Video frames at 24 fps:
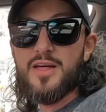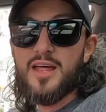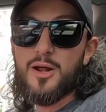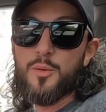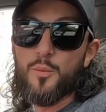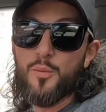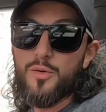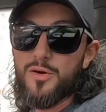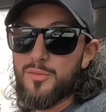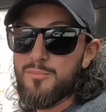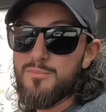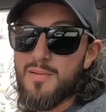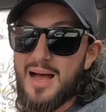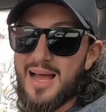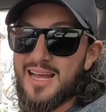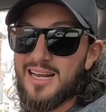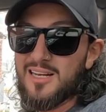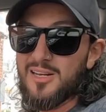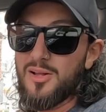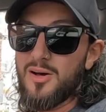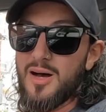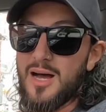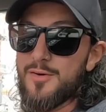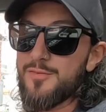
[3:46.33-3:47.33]
then it would have
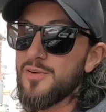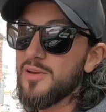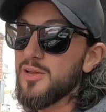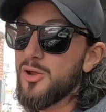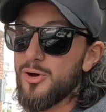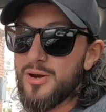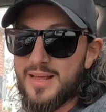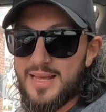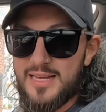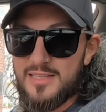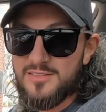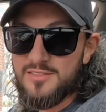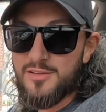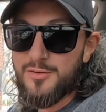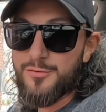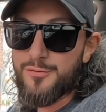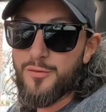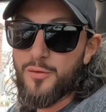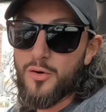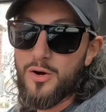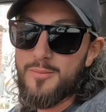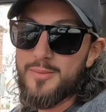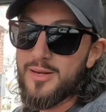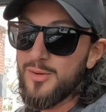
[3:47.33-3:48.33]
made life a lot easier
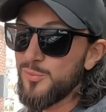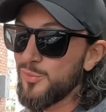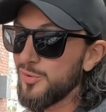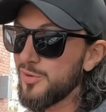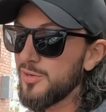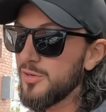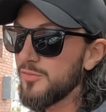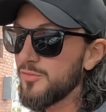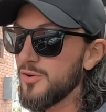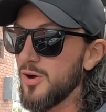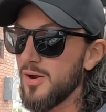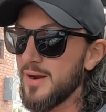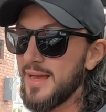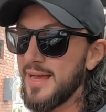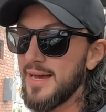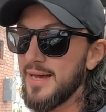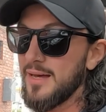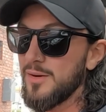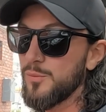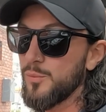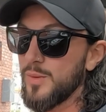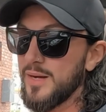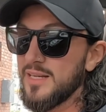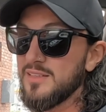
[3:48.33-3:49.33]
for him and he wouldn't have gone
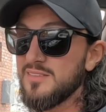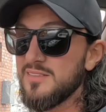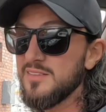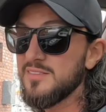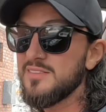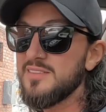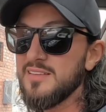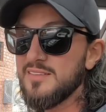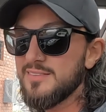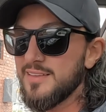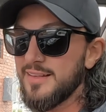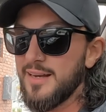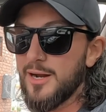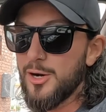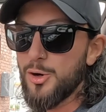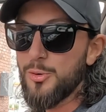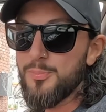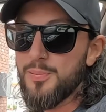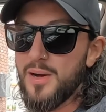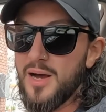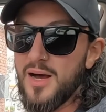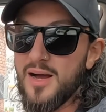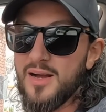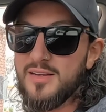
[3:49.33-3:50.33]
out and wasted
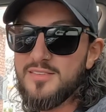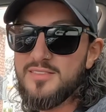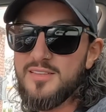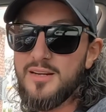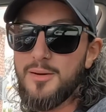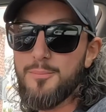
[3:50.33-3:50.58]
1600 bucks.